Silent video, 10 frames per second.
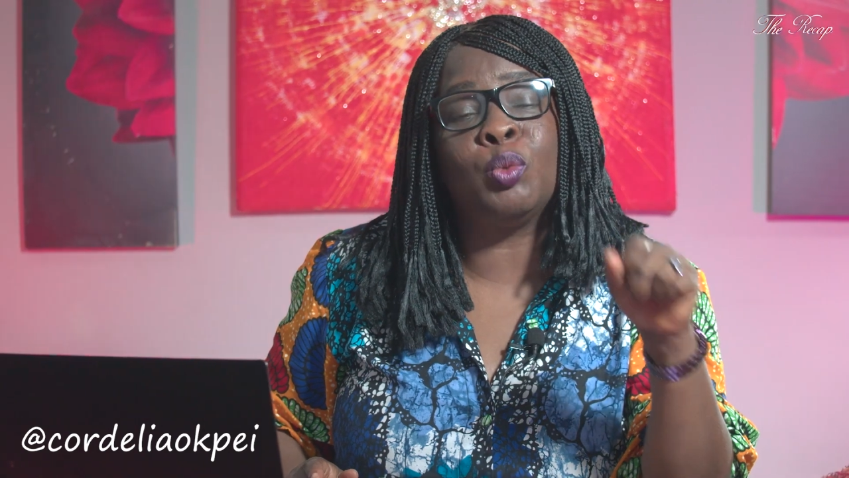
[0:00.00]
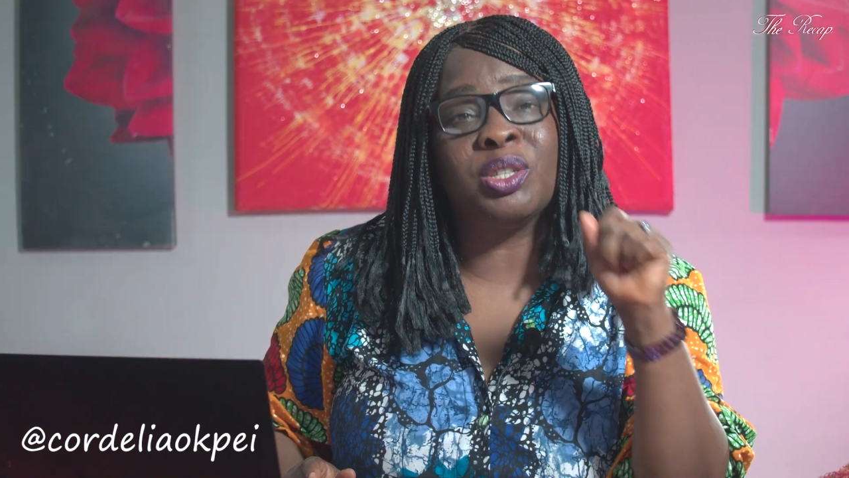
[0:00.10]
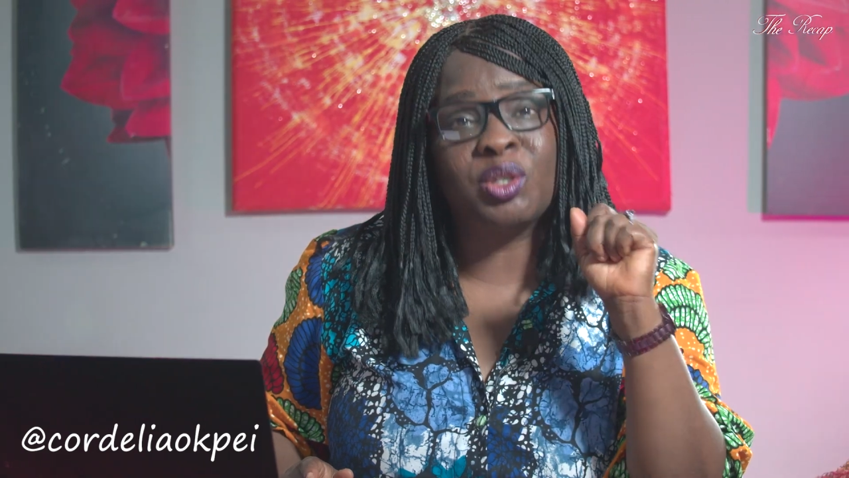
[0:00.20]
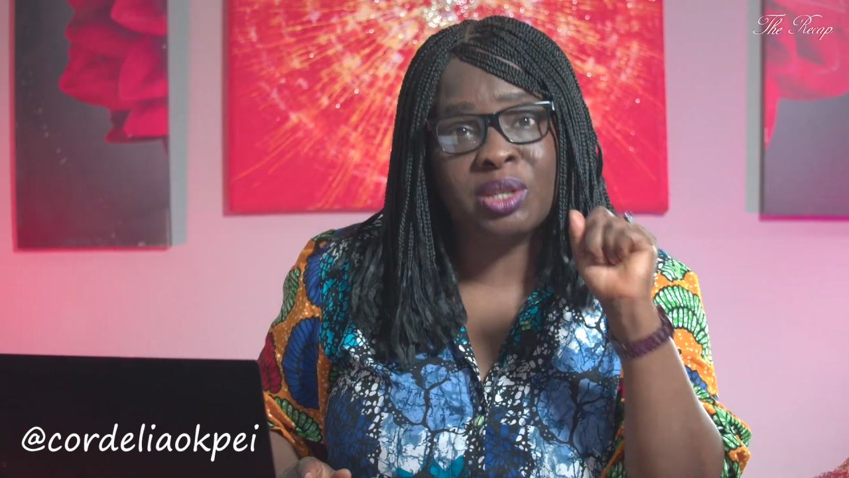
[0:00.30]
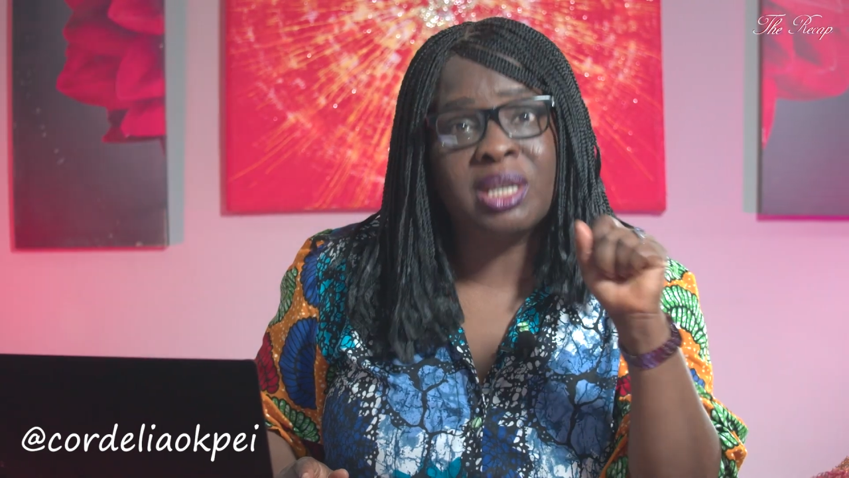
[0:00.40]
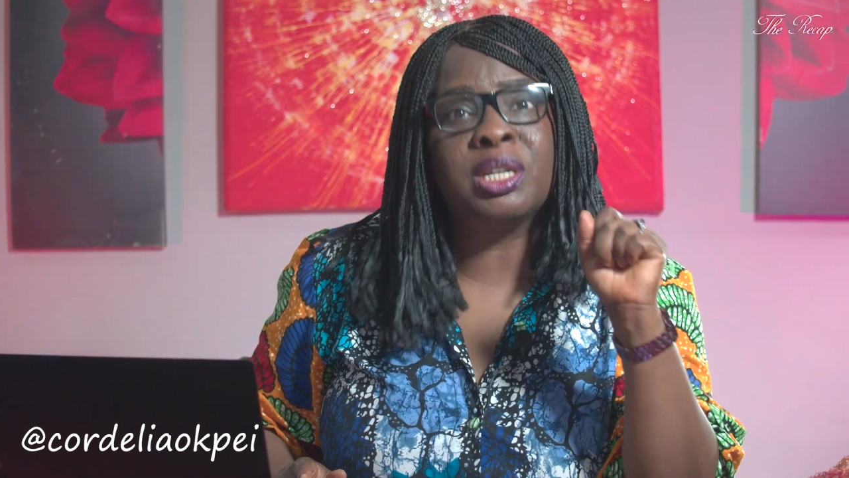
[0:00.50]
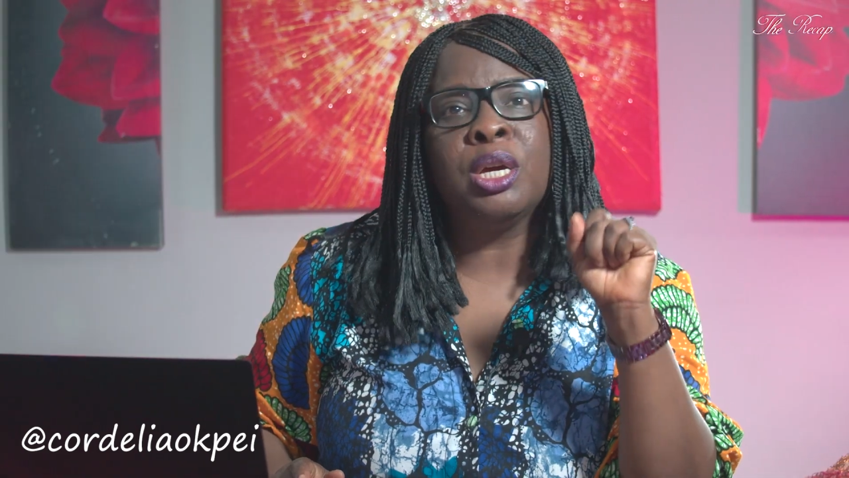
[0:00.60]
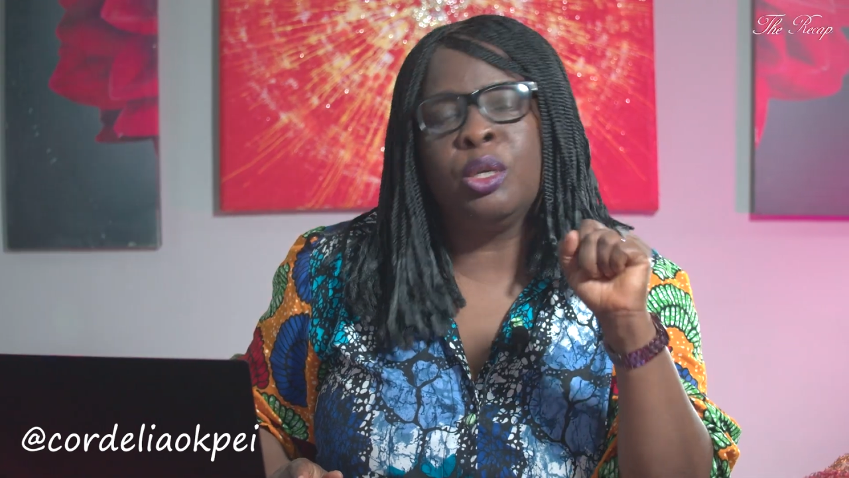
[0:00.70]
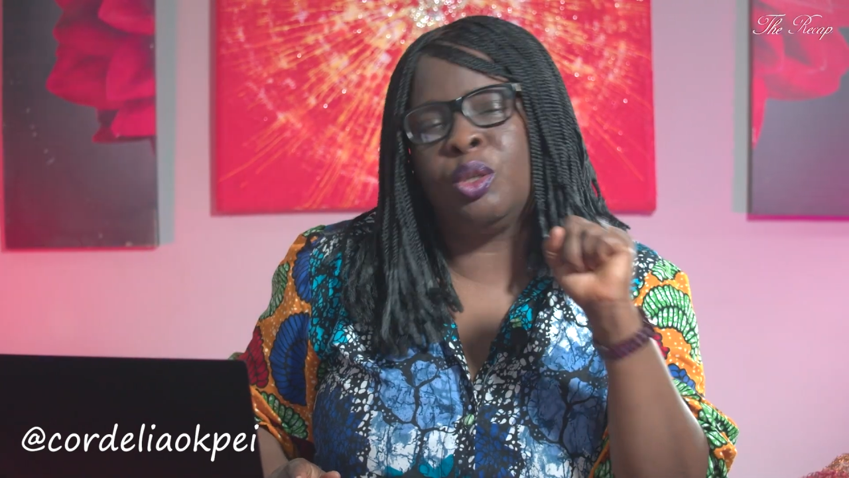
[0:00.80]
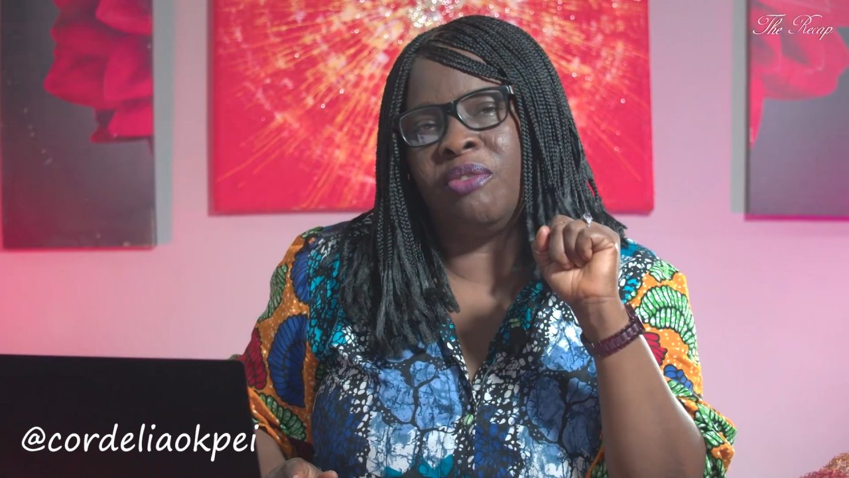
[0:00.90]
were said
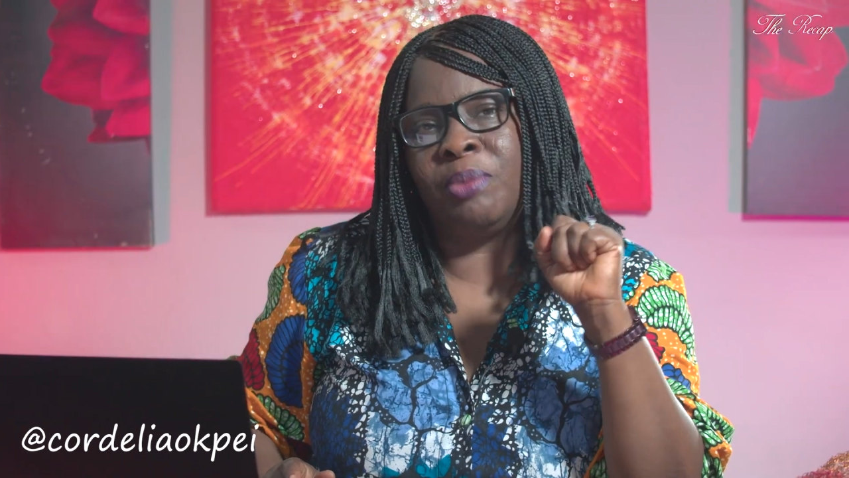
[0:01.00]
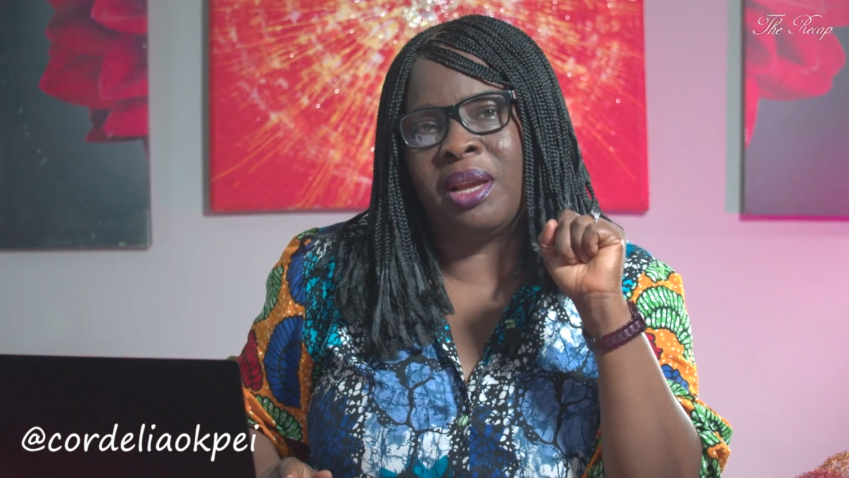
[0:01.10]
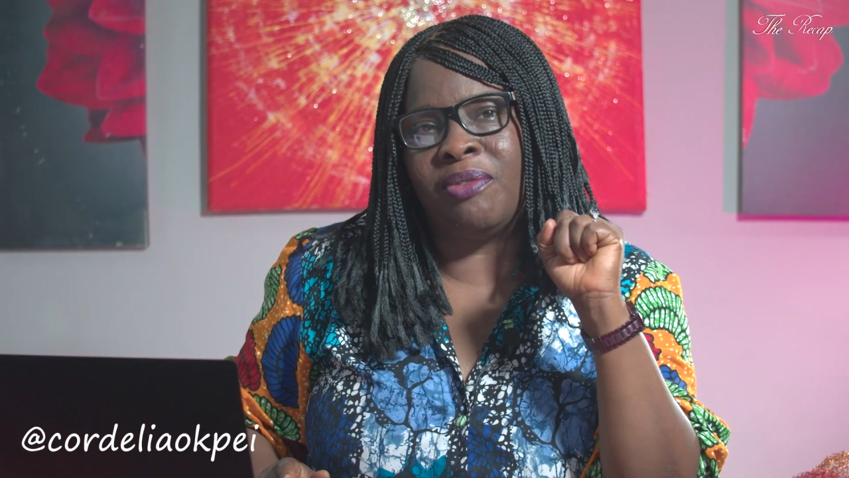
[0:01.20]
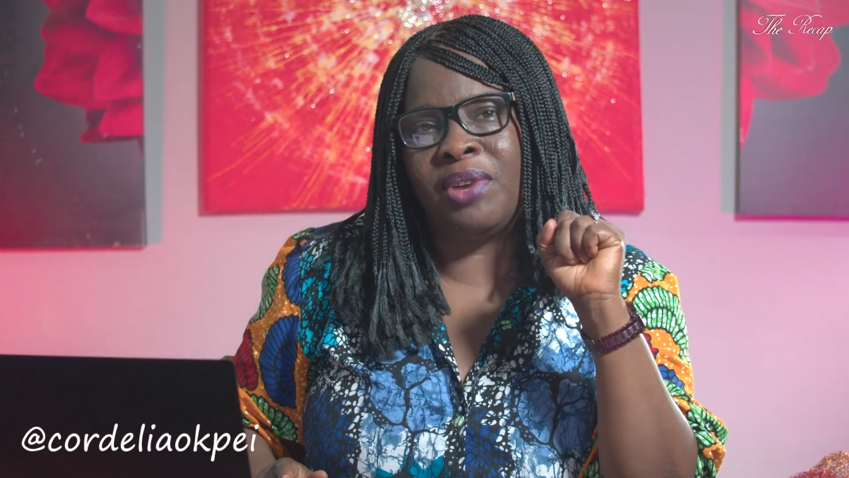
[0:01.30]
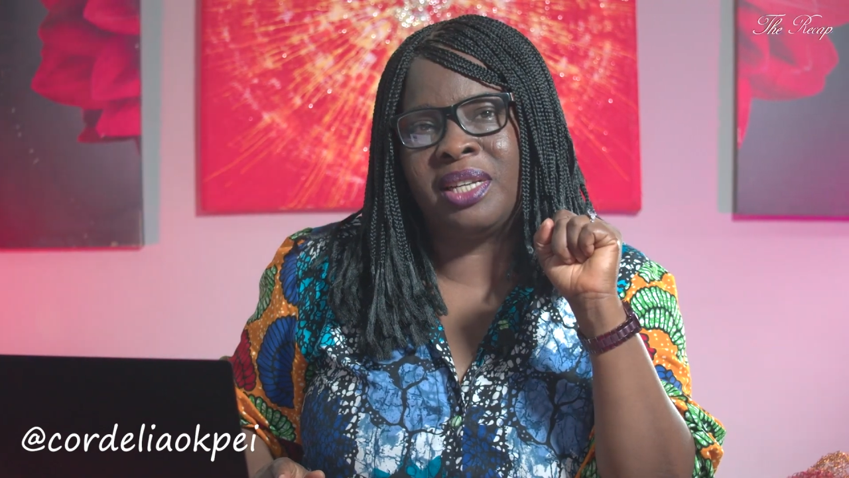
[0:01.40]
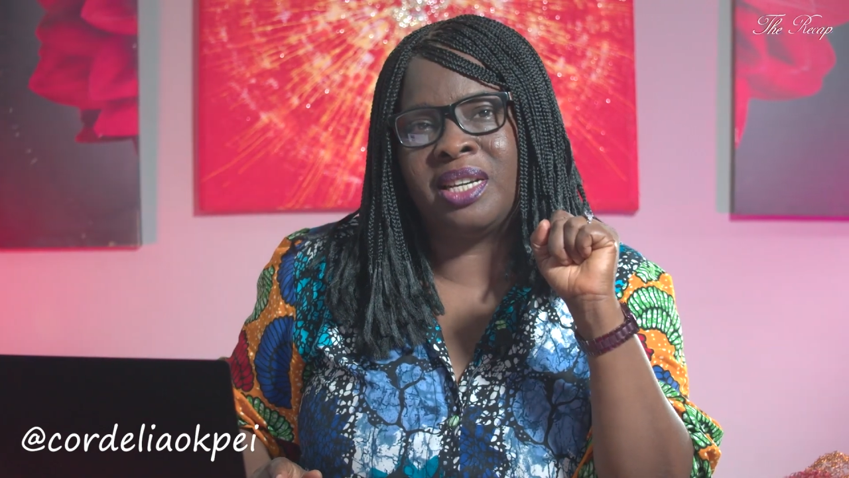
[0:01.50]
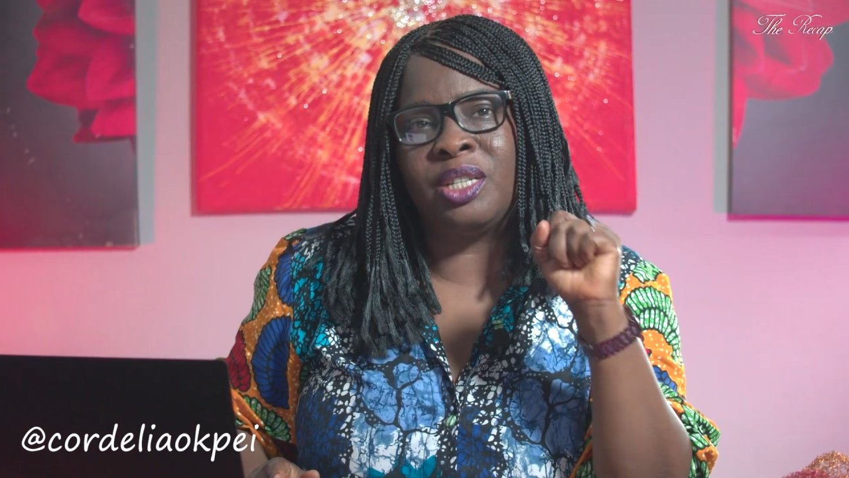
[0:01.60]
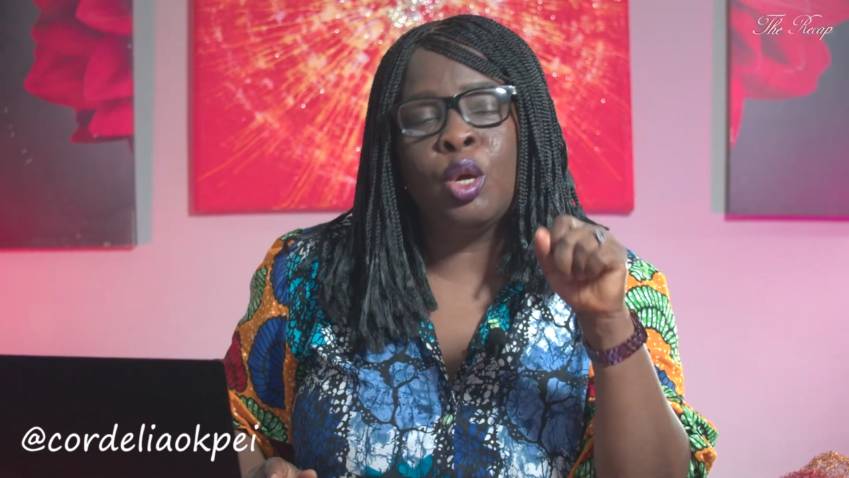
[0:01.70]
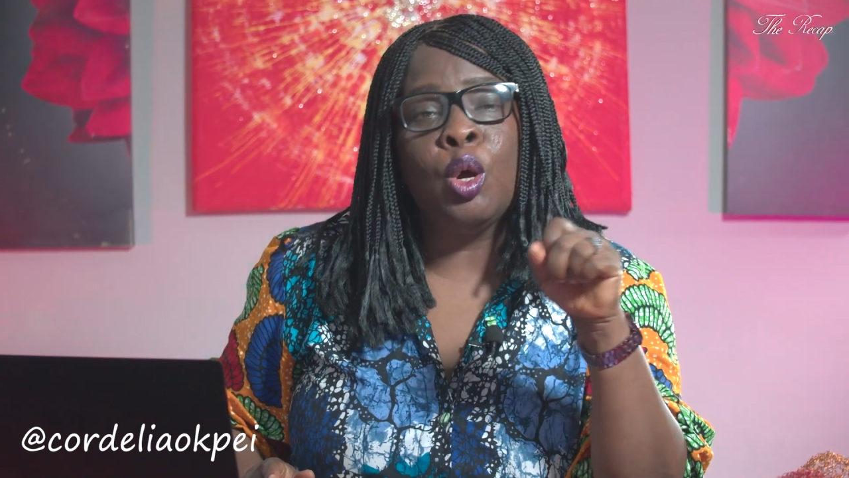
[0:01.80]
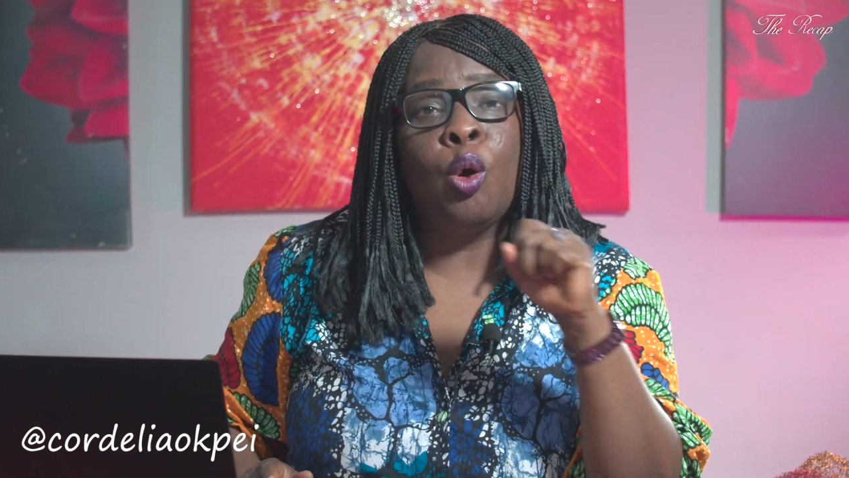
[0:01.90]
to have been affected.